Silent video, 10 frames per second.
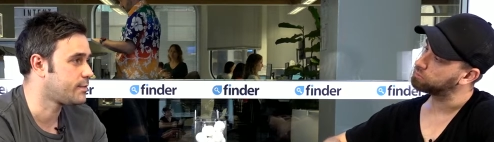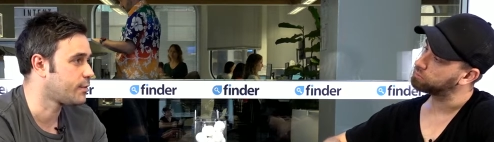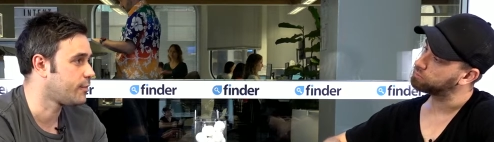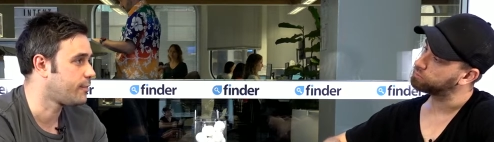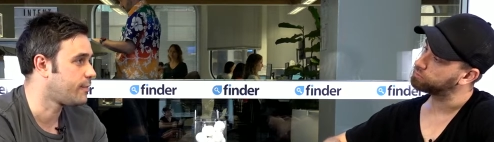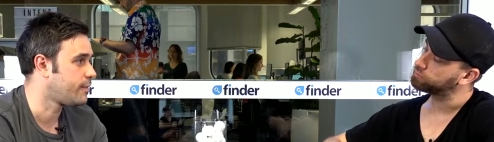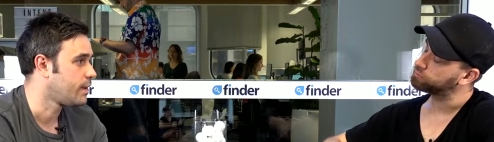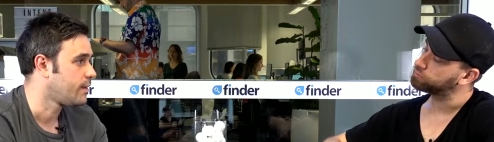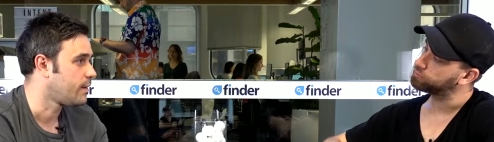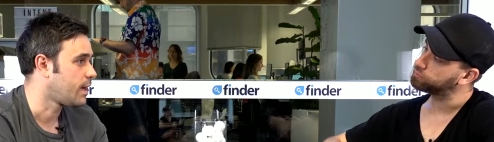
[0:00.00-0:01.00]
Speaker 1: sort of
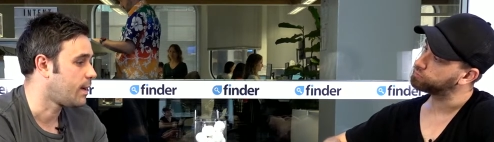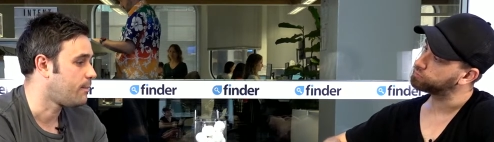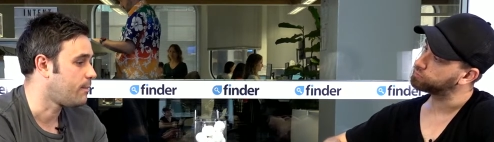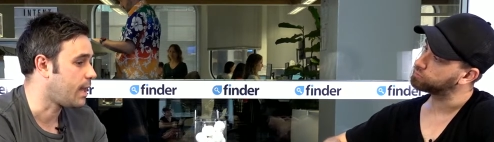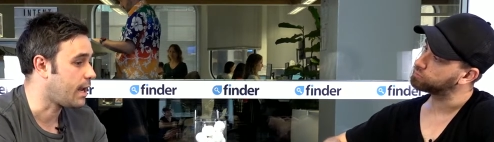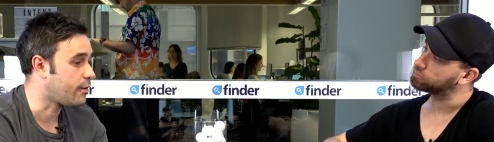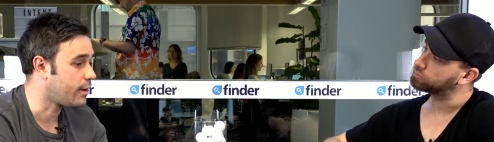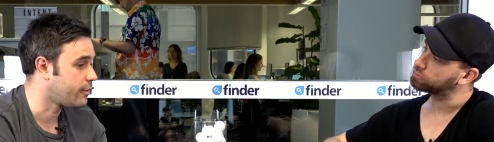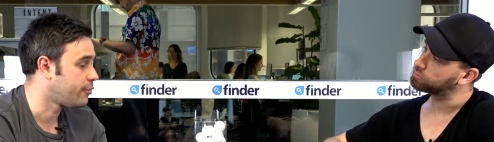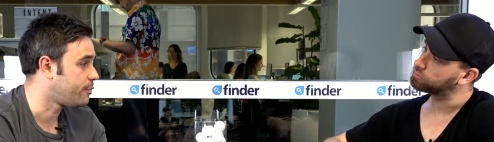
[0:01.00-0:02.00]
um,
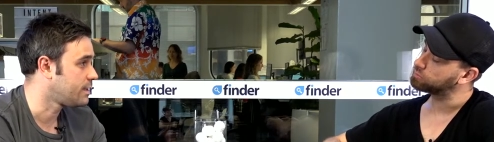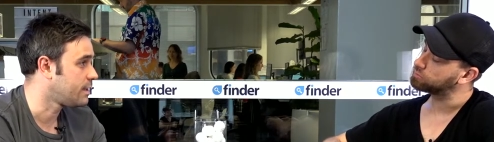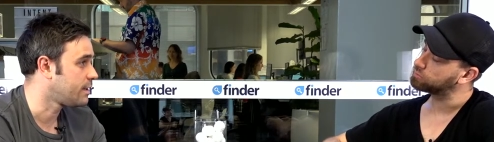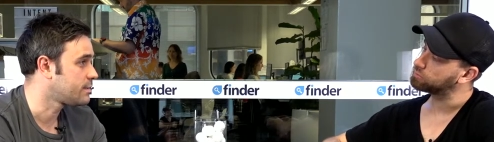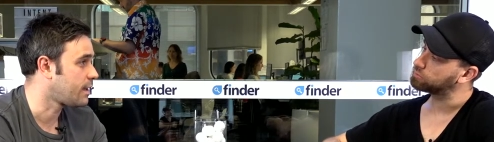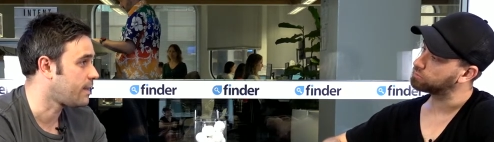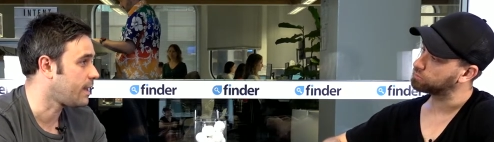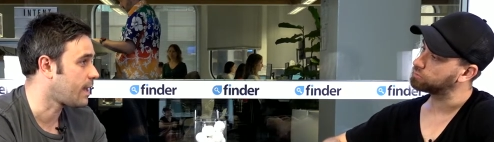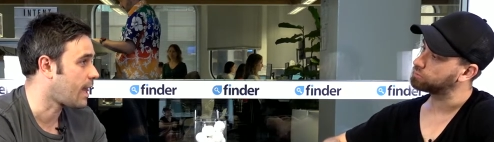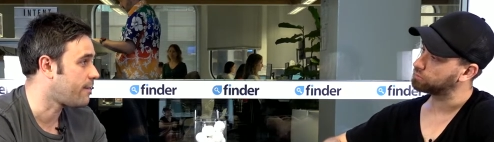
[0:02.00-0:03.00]
area of business, I
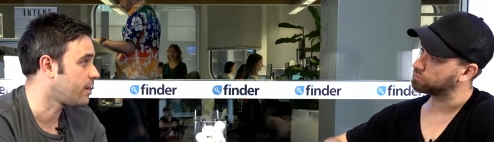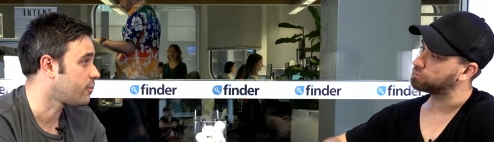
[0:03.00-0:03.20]
think having a